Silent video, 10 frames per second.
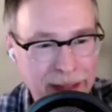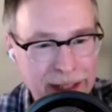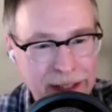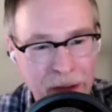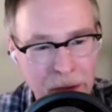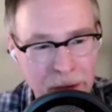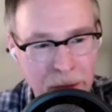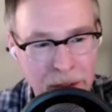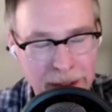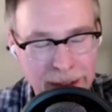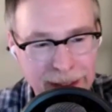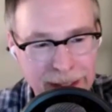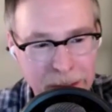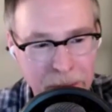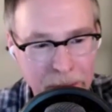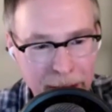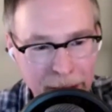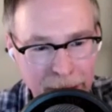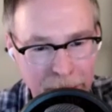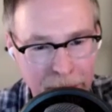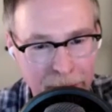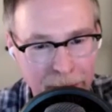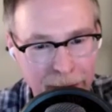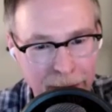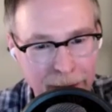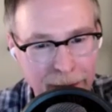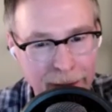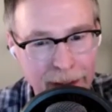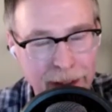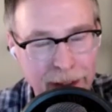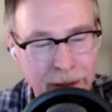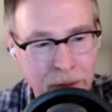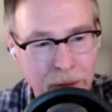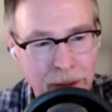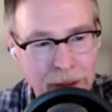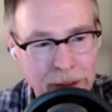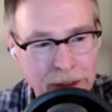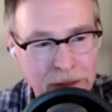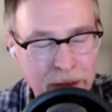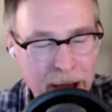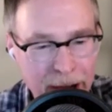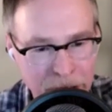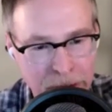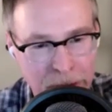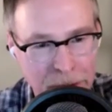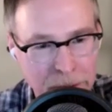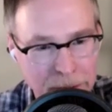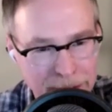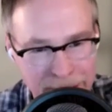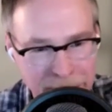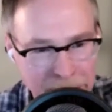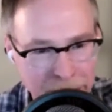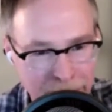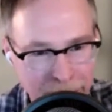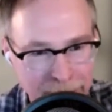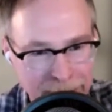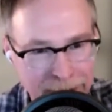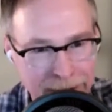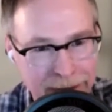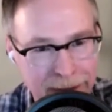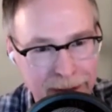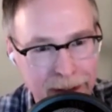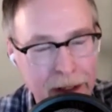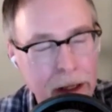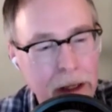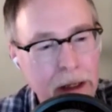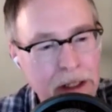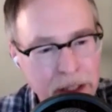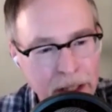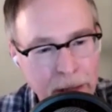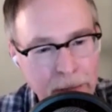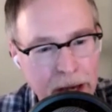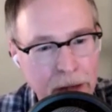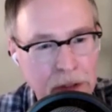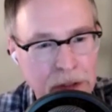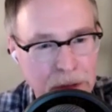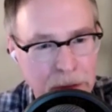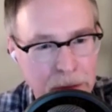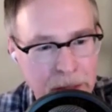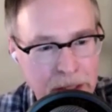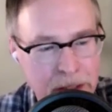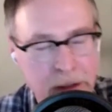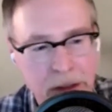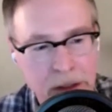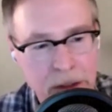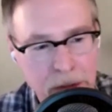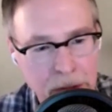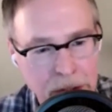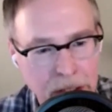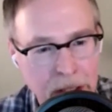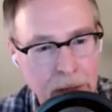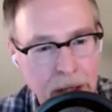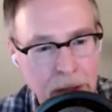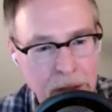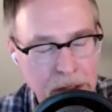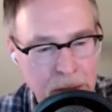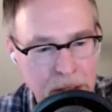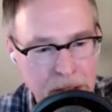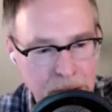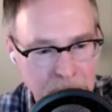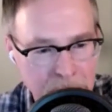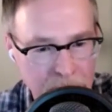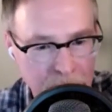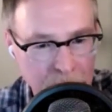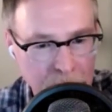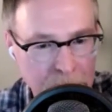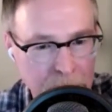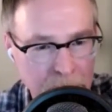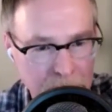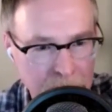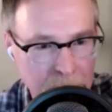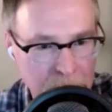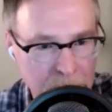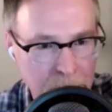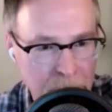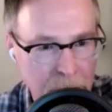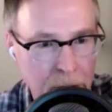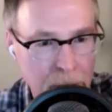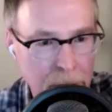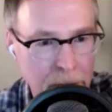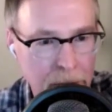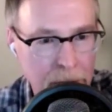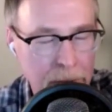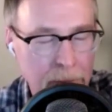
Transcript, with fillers: this, although it wasn't explainable, it was factual because it's documented. She came back with certain messages. So she came back with these messages of her experience in this 24 hour period.